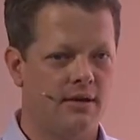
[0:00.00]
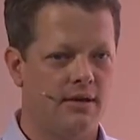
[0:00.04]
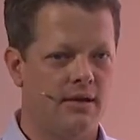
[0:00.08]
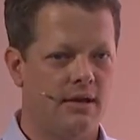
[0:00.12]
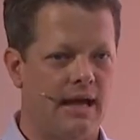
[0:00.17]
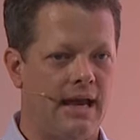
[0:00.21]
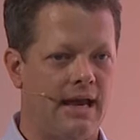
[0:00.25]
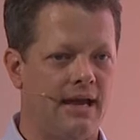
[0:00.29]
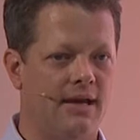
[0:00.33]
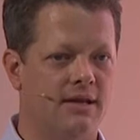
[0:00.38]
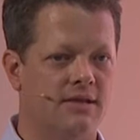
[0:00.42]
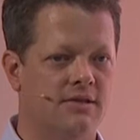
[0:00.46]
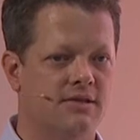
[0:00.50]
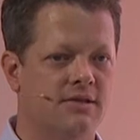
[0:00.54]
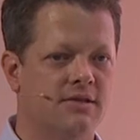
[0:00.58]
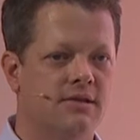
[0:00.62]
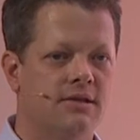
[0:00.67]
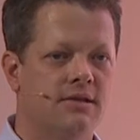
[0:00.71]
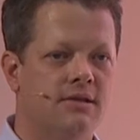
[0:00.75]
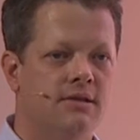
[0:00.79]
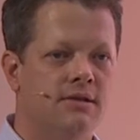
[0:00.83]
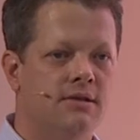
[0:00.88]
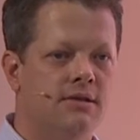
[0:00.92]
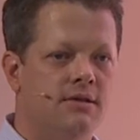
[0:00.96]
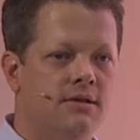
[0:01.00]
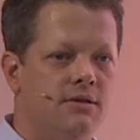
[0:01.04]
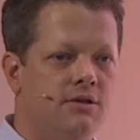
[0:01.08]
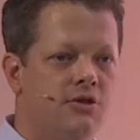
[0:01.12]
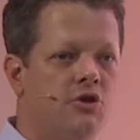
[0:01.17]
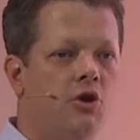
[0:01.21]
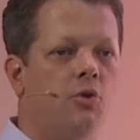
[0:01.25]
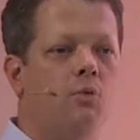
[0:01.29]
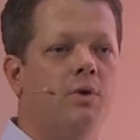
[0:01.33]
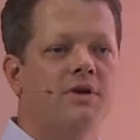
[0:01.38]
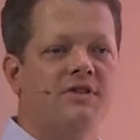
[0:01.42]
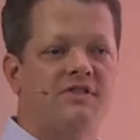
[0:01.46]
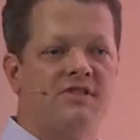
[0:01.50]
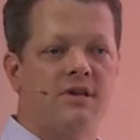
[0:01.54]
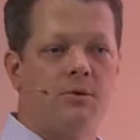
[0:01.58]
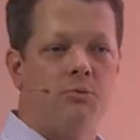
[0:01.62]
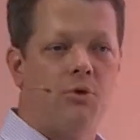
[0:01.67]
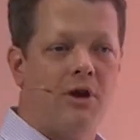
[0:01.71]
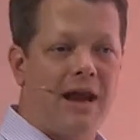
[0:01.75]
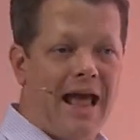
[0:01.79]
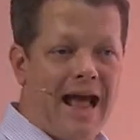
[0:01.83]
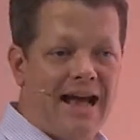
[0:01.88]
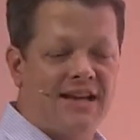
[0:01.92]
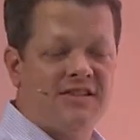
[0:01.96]
and you don't want
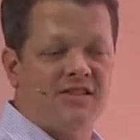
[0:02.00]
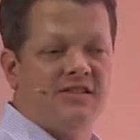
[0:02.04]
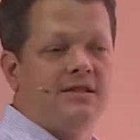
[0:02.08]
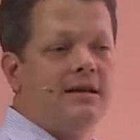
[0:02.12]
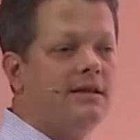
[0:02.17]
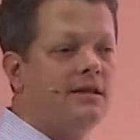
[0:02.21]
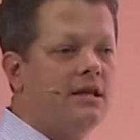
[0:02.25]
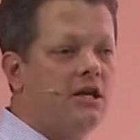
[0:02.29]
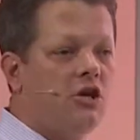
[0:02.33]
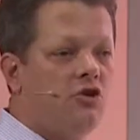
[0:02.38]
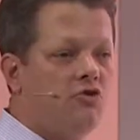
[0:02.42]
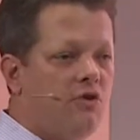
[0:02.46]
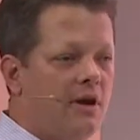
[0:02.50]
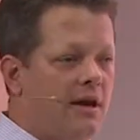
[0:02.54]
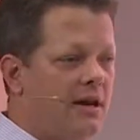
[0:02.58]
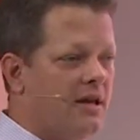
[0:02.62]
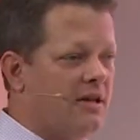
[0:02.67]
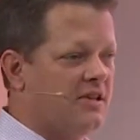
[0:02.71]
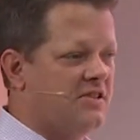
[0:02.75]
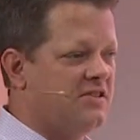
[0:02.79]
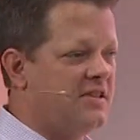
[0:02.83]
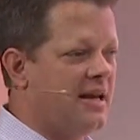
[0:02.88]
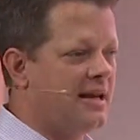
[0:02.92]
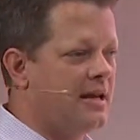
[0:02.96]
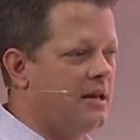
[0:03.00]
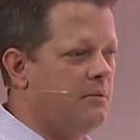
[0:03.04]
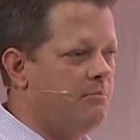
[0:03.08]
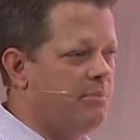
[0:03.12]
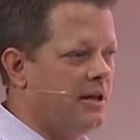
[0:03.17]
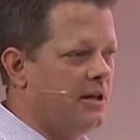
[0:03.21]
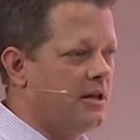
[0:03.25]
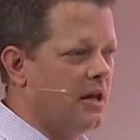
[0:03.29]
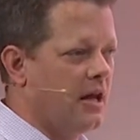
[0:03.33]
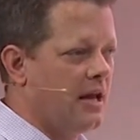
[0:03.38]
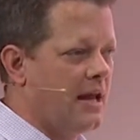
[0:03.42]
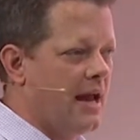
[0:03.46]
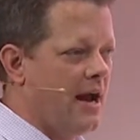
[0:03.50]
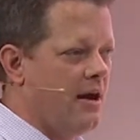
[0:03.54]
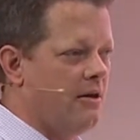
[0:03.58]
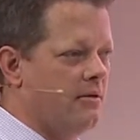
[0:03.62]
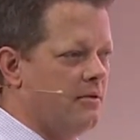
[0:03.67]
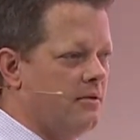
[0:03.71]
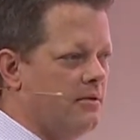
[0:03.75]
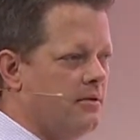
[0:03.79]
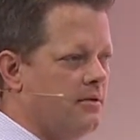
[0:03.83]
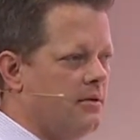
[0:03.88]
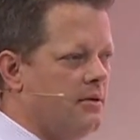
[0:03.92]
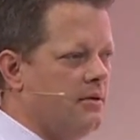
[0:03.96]
someone accidentally creating a second billing account,
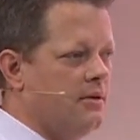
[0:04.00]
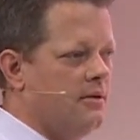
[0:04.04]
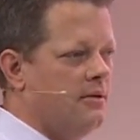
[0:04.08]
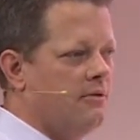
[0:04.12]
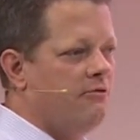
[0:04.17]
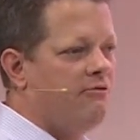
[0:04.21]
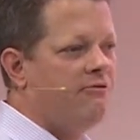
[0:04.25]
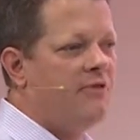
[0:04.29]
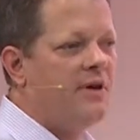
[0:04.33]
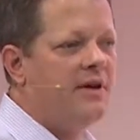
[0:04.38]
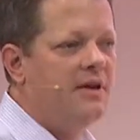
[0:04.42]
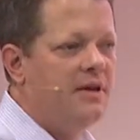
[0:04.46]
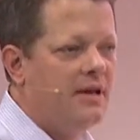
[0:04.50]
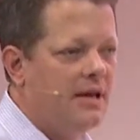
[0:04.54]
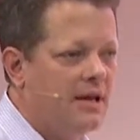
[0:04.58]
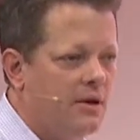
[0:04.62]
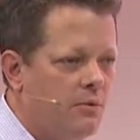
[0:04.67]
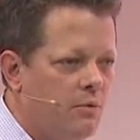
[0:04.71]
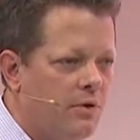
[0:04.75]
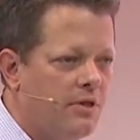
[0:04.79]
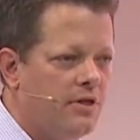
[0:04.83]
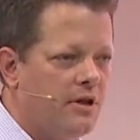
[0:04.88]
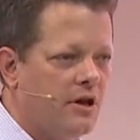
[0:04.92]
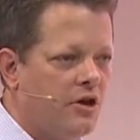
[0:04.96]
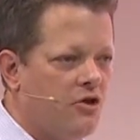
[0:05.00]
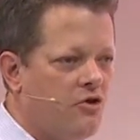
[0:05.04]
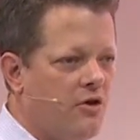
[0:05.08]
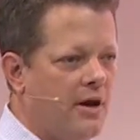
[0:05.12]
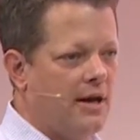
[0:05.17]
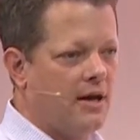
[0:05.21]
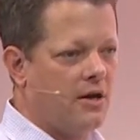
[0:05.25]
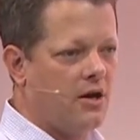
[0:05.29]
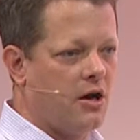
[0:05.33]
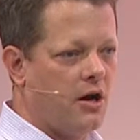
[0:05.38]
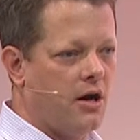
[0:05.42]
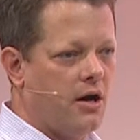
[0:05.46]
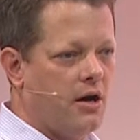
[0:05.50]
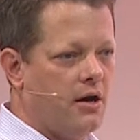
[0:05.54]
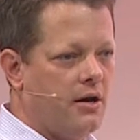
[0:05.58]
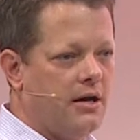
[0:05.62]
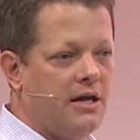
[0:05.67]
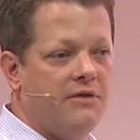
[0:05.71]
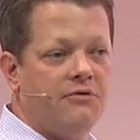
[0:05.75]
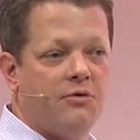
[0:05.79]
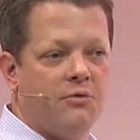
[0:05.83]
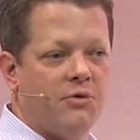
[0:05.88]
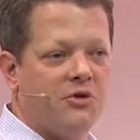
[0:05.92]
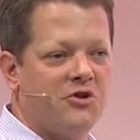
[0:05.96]
funding it with their credit card,
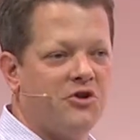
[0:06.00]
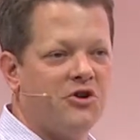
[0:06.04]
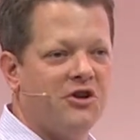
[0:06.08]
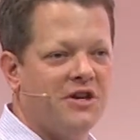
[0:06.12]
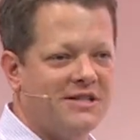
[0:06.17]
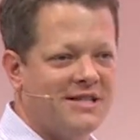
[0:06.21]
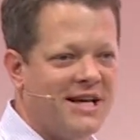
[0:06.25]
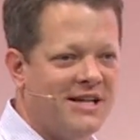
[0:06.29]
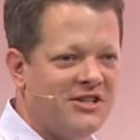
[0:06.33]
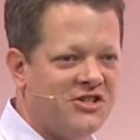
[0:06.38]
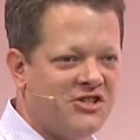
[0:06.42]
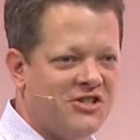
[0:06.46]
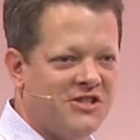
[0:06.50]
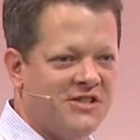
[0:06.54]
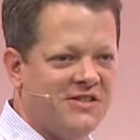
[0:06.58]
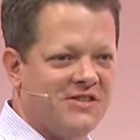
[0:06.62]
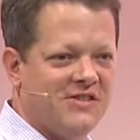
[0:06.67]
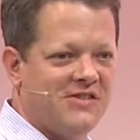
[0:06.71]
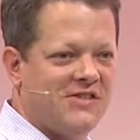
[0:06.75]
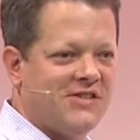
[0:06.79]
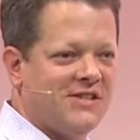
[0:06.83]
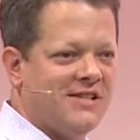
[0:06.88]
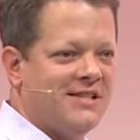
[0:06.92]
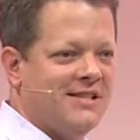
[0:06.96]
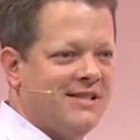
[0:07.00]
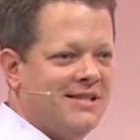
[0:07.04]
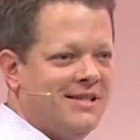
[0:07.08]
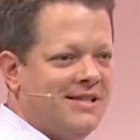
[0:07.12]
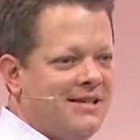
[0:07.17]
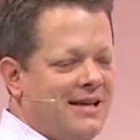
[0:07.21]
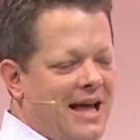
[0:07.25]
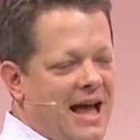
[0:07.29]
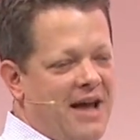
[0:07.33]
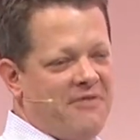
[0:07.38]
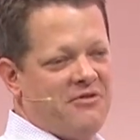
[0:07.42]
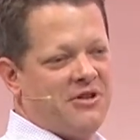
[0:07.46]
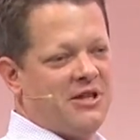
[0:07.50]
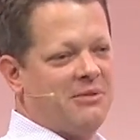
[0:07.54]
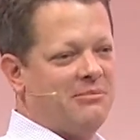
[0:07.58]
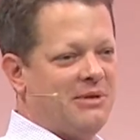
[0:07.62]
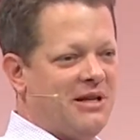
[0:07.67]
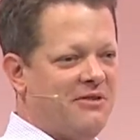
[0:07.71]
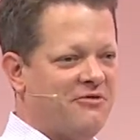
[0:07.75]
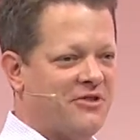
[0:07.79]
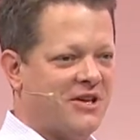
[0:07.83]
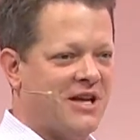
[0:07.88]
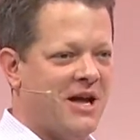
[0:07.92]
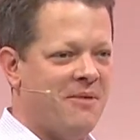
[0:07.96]
even with good intentions, having them
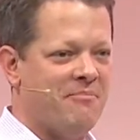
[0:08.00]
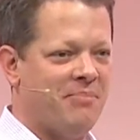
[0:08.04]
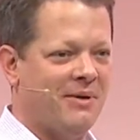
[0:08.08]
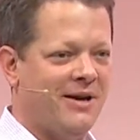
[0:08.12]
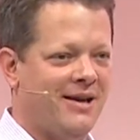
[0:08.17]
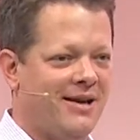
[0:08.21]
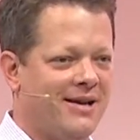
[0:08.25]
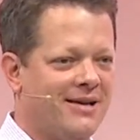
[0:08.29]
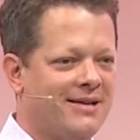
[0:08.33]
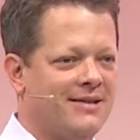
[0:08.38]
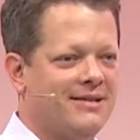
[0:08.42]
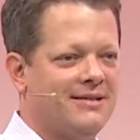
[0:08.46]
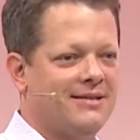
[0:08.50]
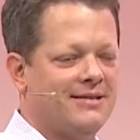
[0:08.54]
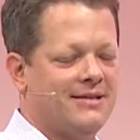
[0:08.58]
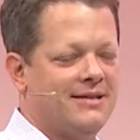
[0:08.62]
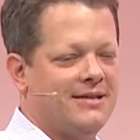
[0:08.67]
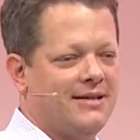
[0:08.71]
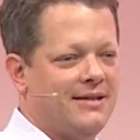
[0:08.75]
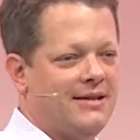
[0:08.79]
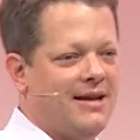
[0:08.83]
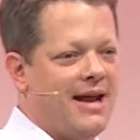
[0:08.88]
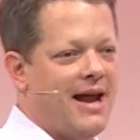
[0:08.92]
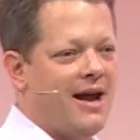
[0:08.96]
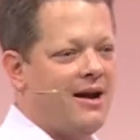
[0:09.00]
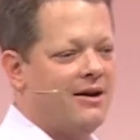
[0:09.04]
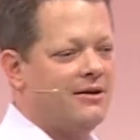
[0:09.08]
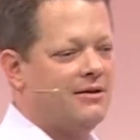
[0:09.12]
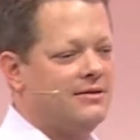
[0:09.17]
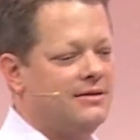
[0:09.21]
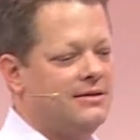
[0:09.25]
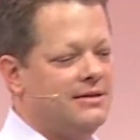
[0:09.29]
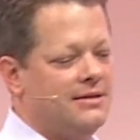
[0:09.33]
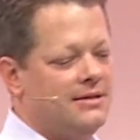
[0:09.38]
leave the company, and now